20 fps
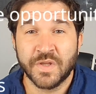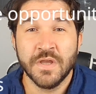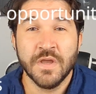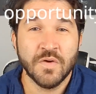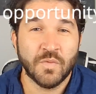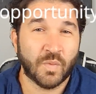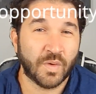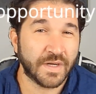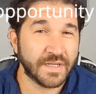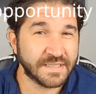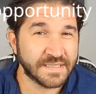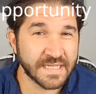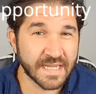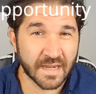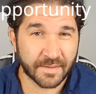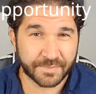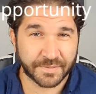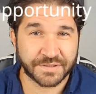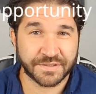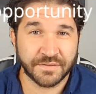What is the
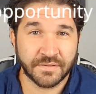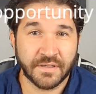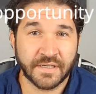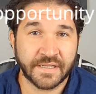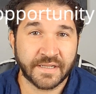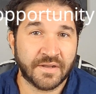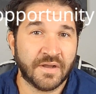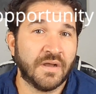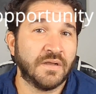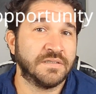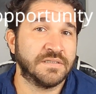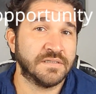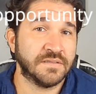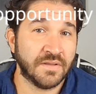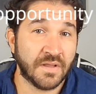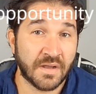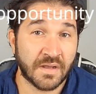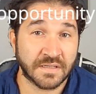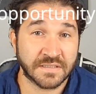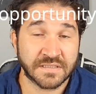opportunity cost
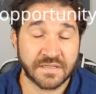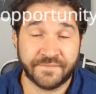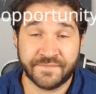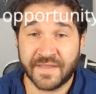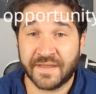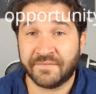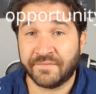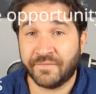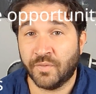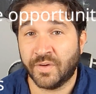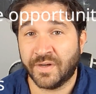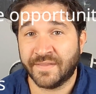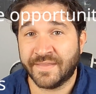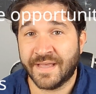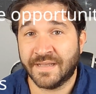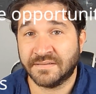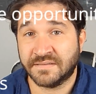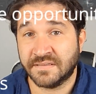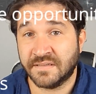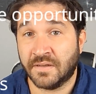lost of that
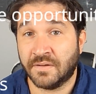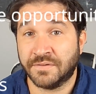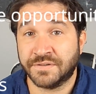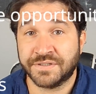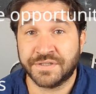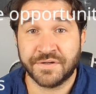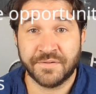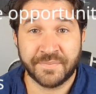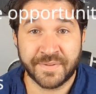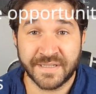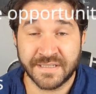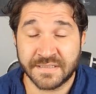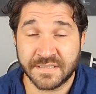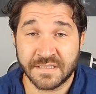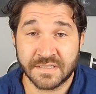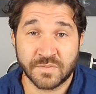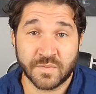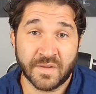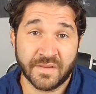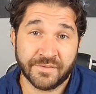$40,000 to your
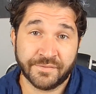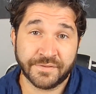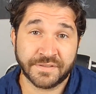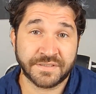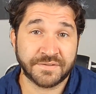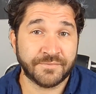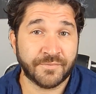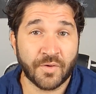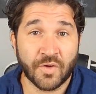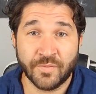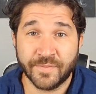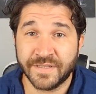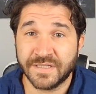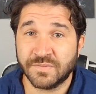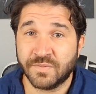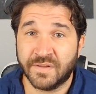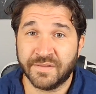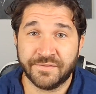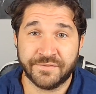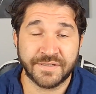business, whether it's
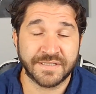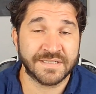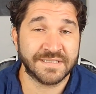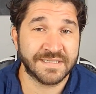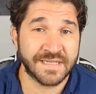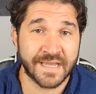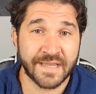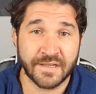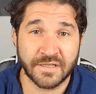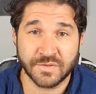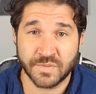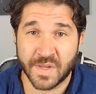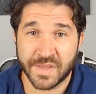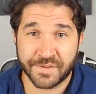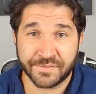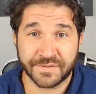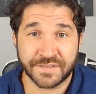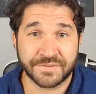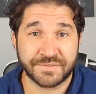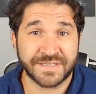enrollments, whether it's sales,
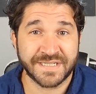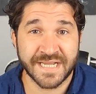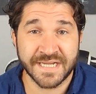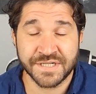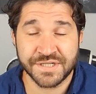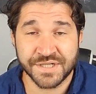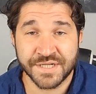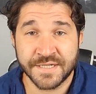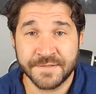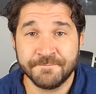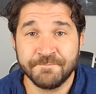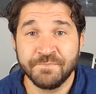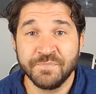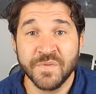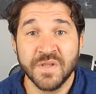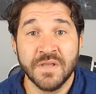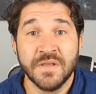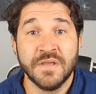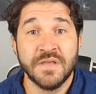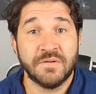whether it's retention,
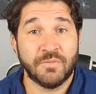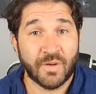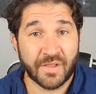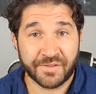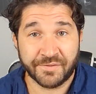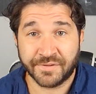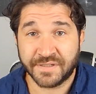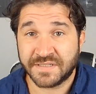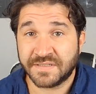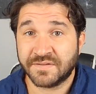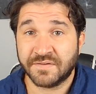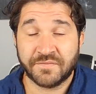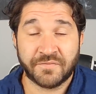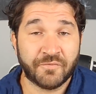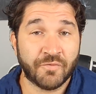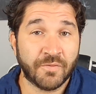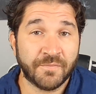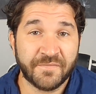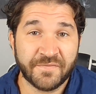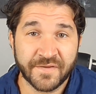whether it's
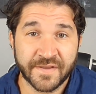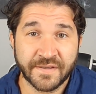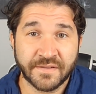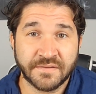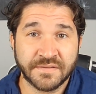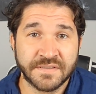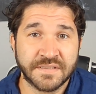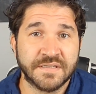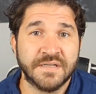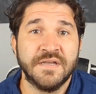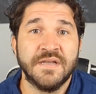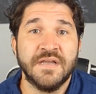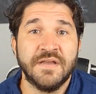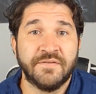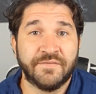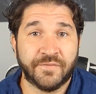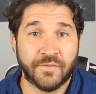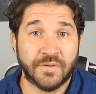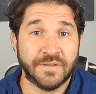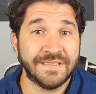form fills
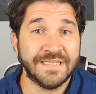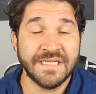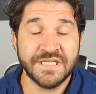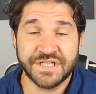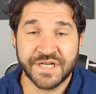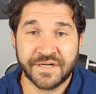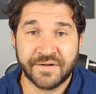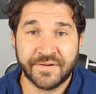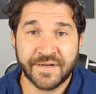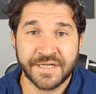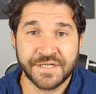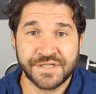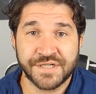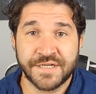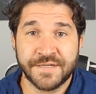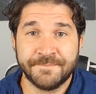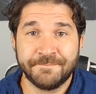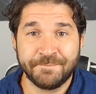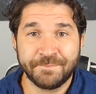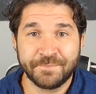for lead generation?